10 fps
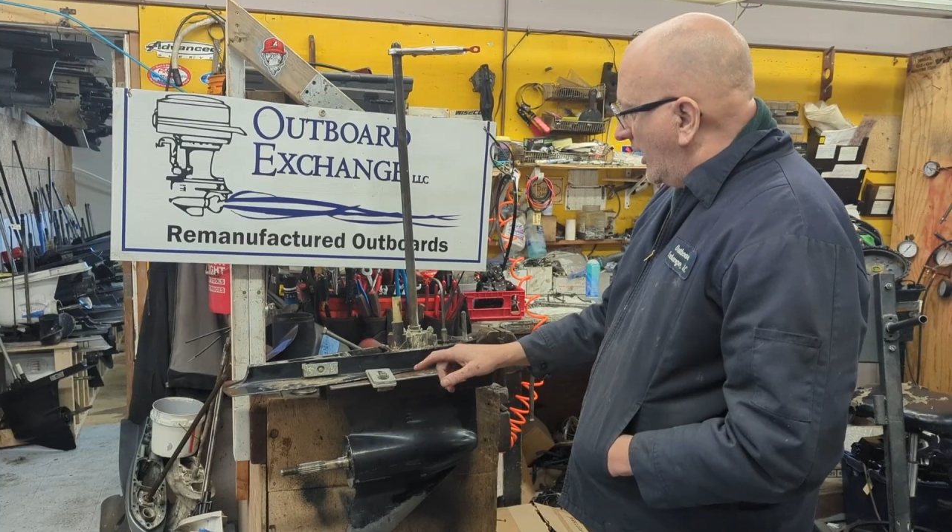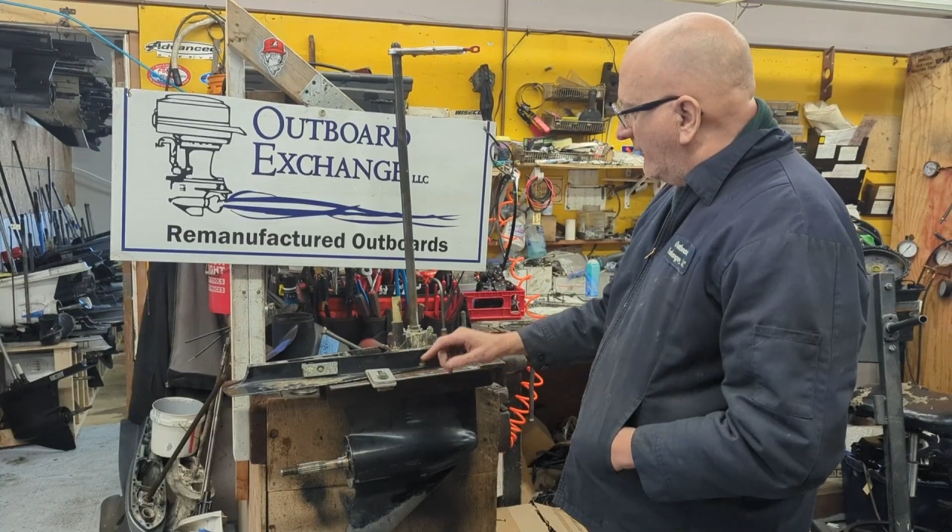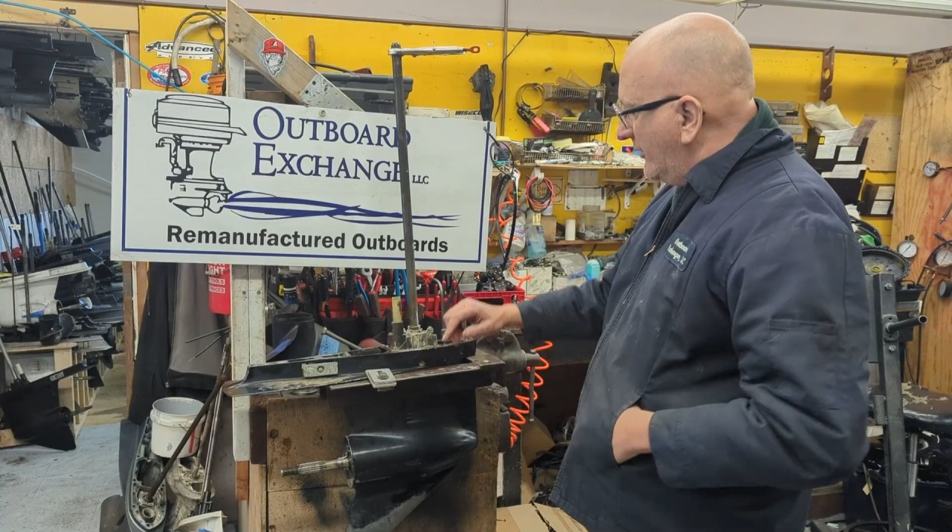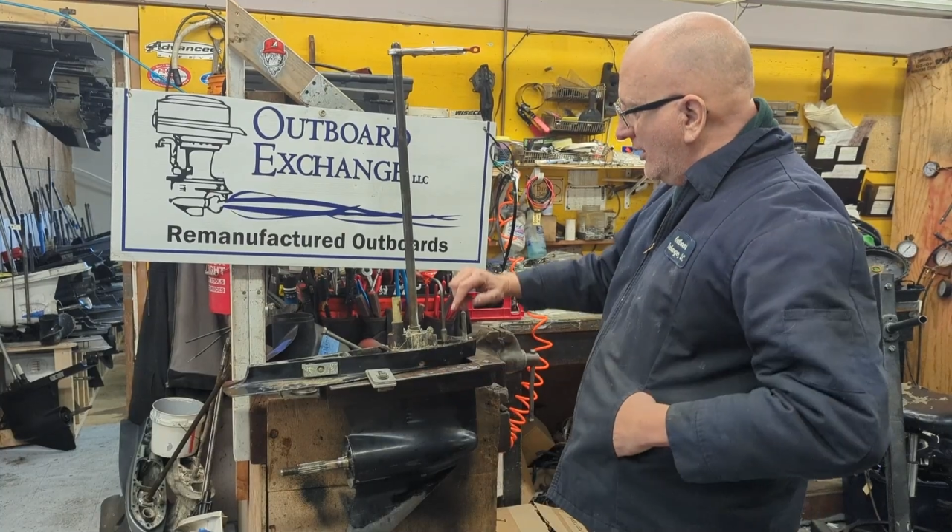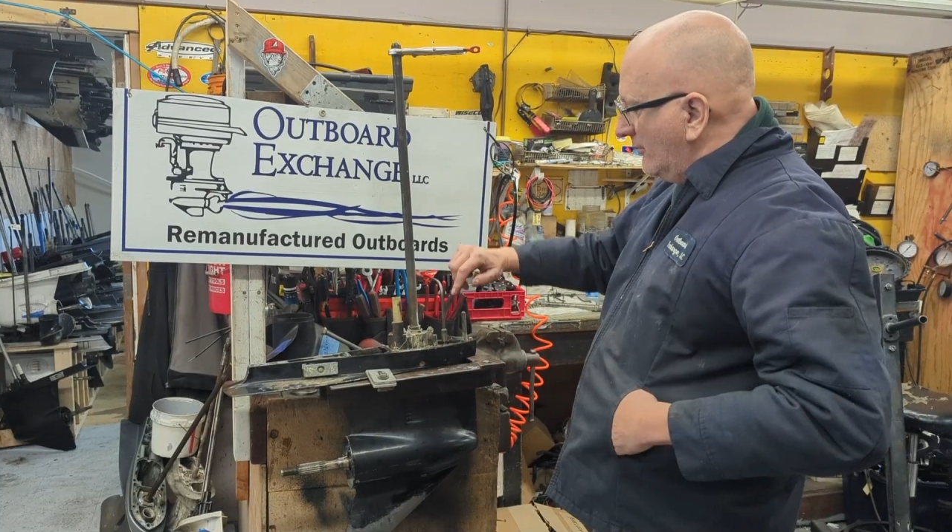
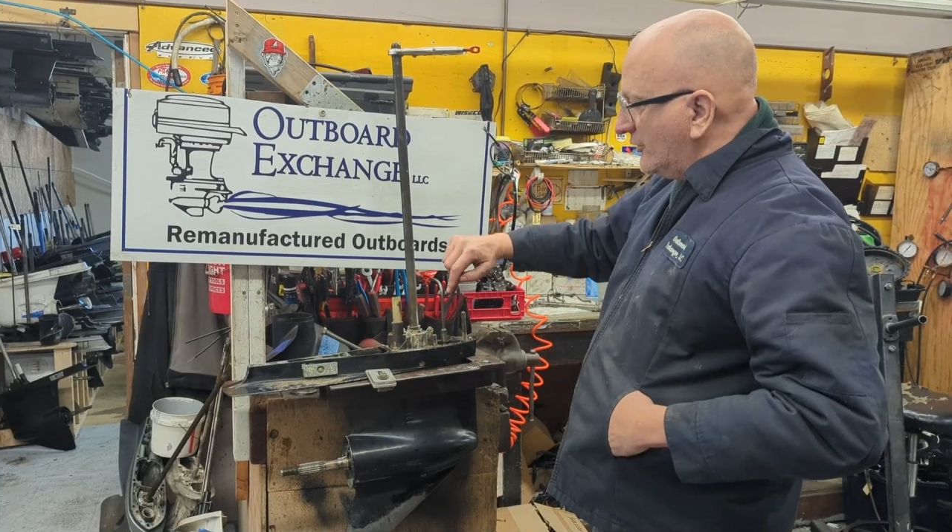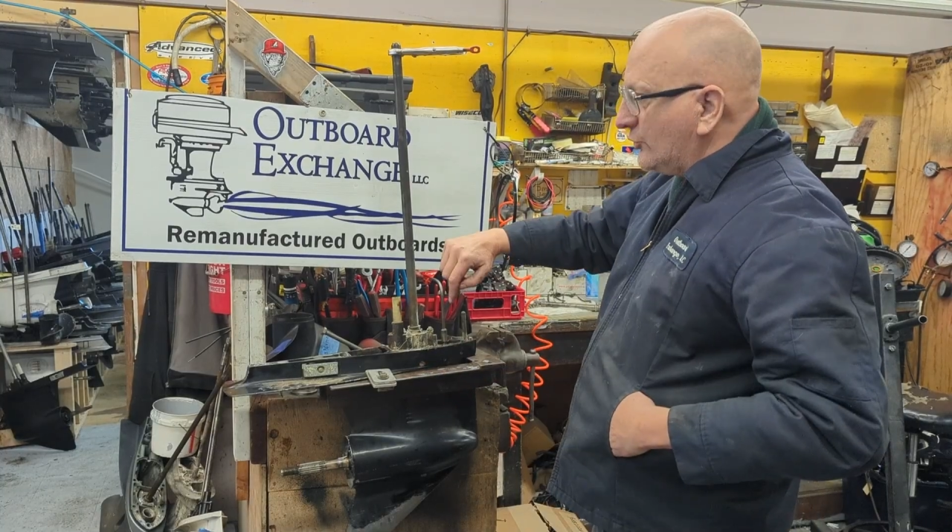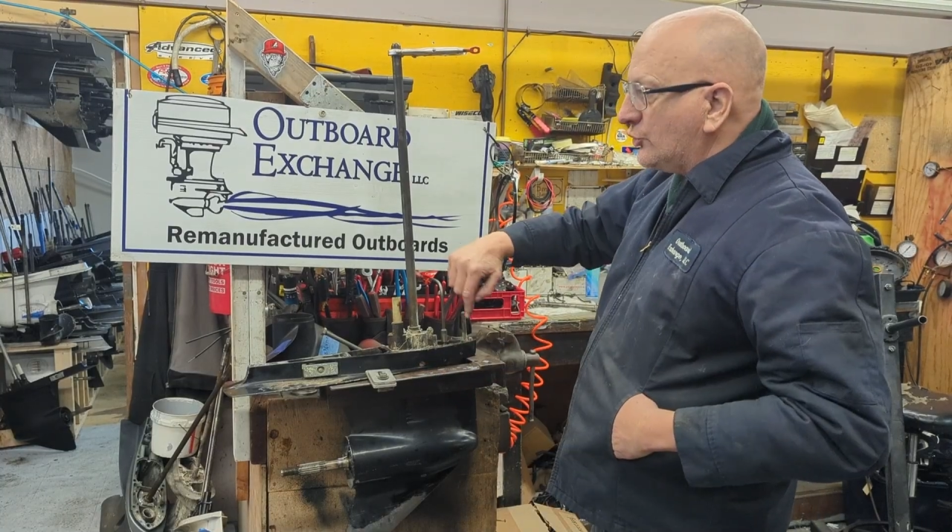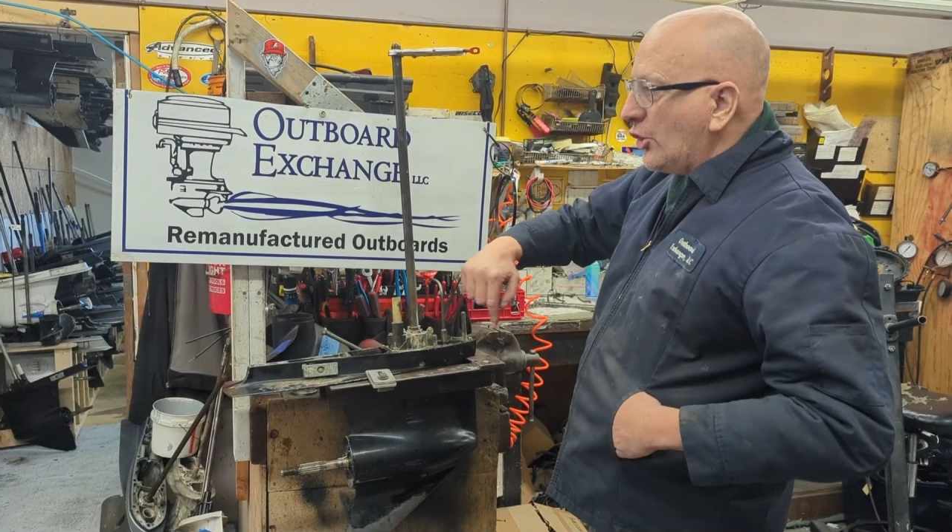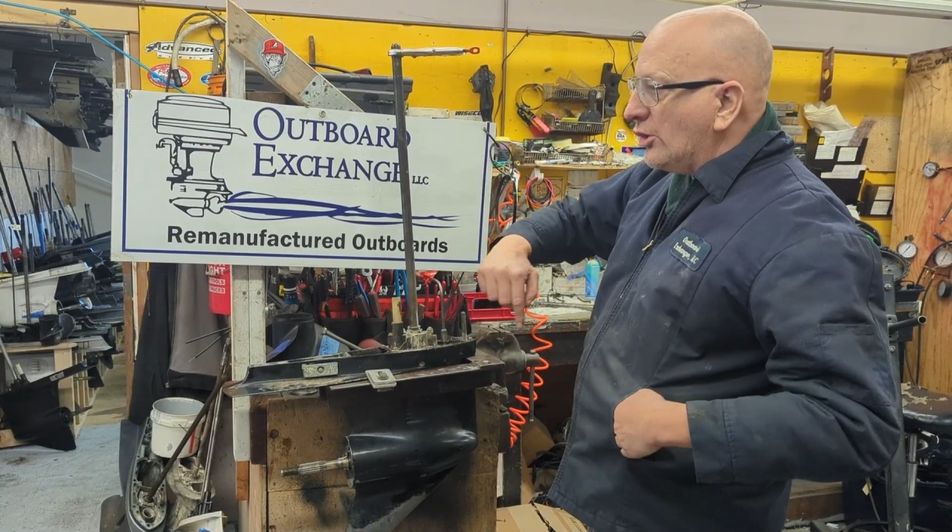If you don't
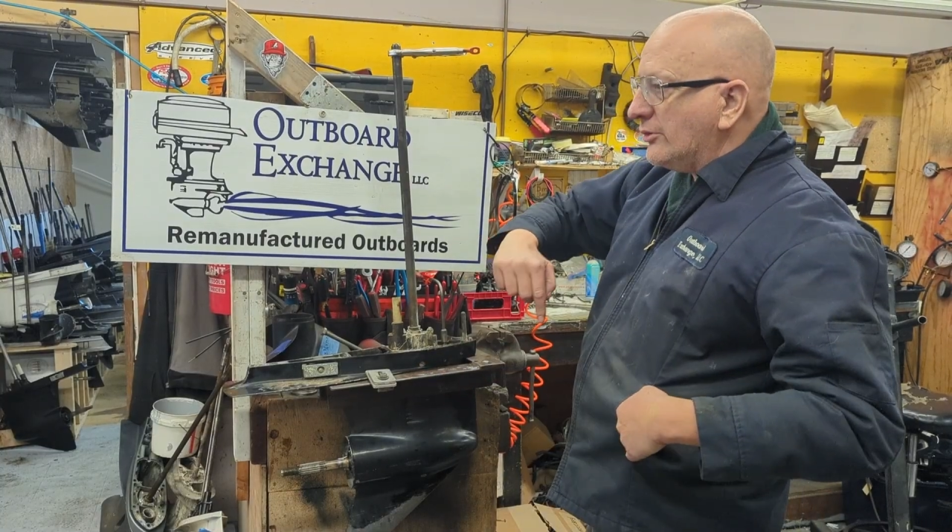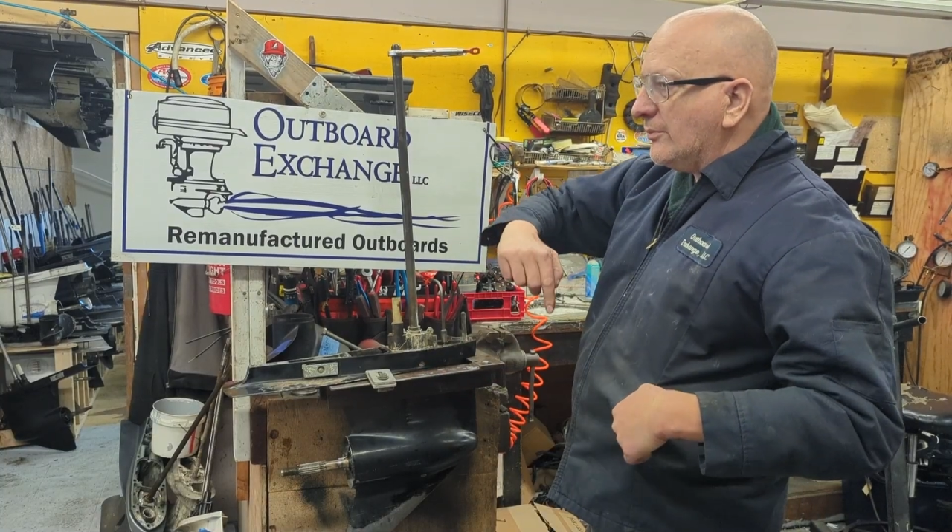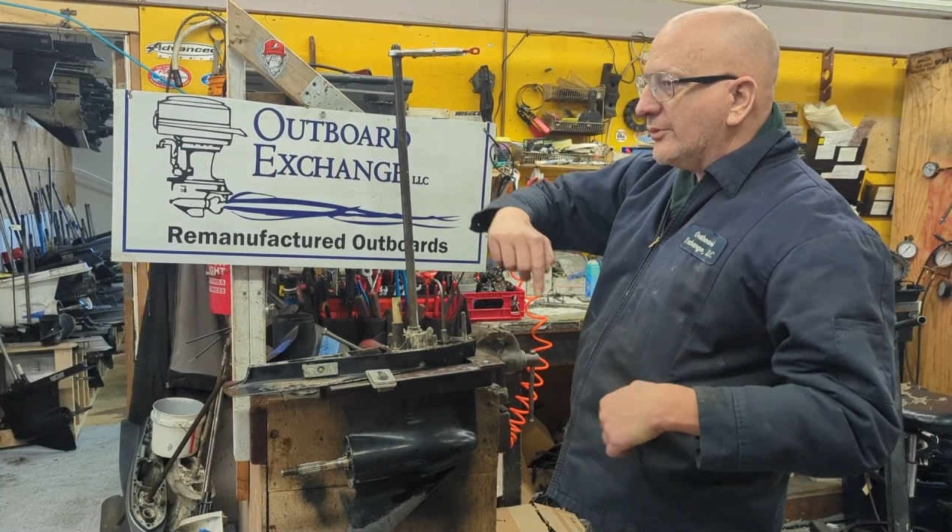start the